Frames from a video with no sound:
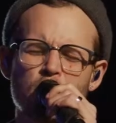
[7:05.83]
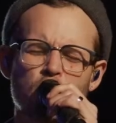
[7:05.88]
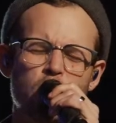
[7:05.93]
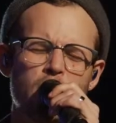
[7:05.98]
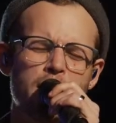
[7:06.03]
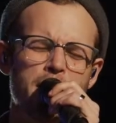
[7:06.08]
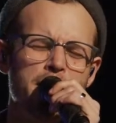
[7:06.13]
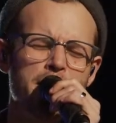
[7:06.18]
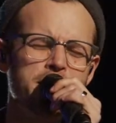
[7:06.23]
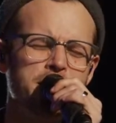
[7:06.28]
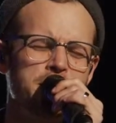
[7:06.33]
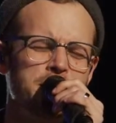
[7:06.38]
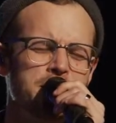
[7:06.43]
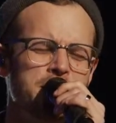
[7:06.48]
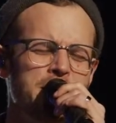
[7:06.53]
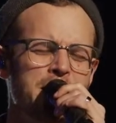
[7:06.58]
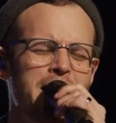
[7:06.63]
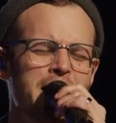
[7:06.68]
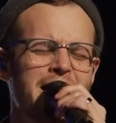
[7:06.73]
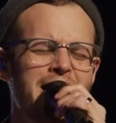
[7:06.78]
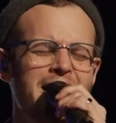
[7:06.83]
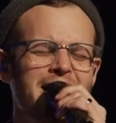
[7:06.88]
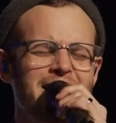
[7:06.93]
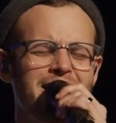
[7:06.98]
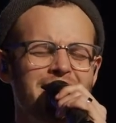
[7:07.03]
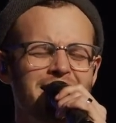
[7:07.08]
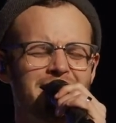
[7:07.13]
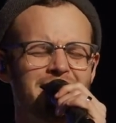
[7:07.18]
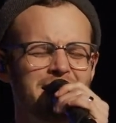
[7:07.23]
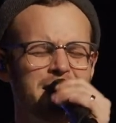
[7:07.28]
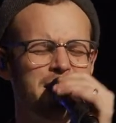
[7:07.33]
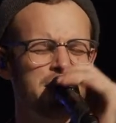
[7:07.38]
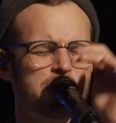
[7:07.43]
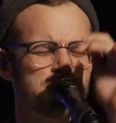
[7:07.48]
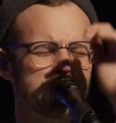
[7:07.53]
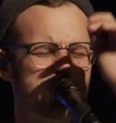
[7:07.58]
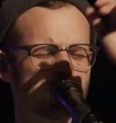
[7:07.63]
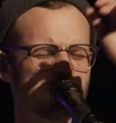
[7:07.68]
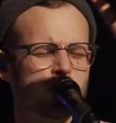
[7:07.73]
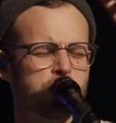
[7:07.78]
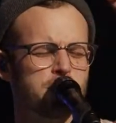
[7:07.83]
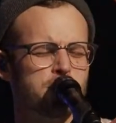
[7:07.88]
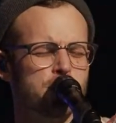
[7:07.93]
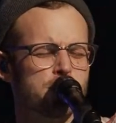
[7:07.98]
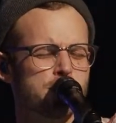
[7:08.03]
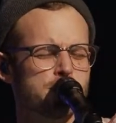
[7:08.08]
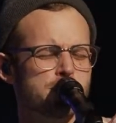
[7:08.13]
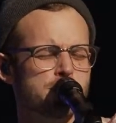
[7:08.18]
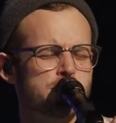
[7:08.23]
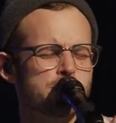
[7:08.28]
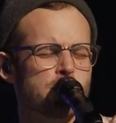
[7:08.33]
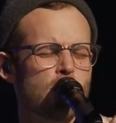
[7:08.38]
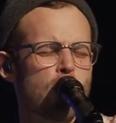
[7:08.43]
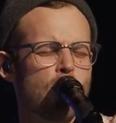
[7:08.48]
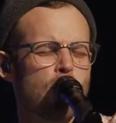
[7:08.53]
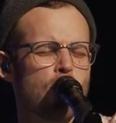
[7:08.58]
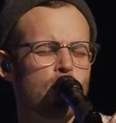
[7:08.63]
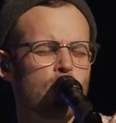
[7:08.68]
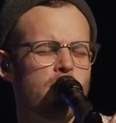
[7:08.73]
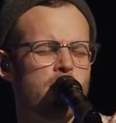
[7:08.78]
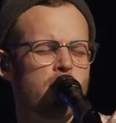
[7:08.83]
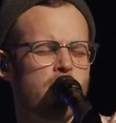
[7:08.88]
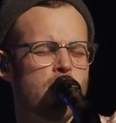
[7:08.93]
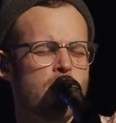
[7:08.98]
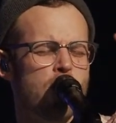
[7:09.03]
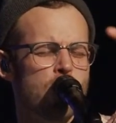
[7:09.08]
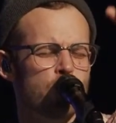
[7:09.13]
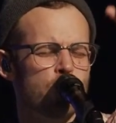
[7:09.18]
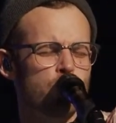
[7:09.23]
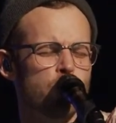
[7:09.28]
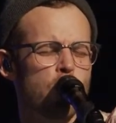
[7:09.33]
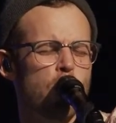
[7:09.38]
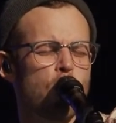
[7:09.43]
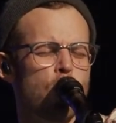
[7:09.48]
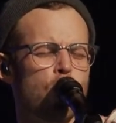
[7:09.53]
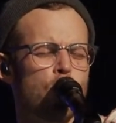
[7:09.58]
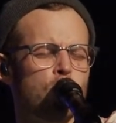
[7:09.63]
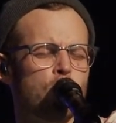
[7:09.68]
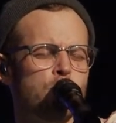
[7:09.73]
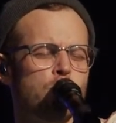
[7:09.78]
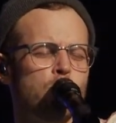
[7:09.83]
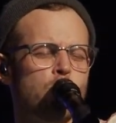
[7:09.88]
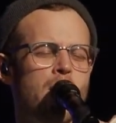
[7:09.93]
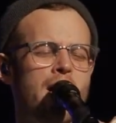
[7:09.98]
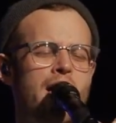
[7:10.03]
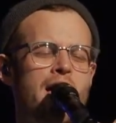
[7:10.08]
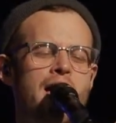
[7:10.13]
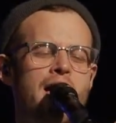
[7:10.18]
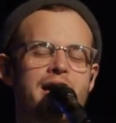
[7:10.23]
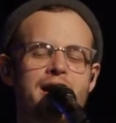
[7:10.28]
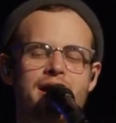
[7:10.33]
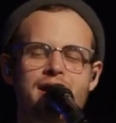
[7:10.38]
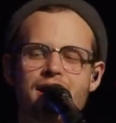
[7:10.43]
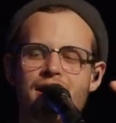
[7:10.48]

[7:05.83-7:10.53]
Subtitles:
where He lay. See the stone rolled away.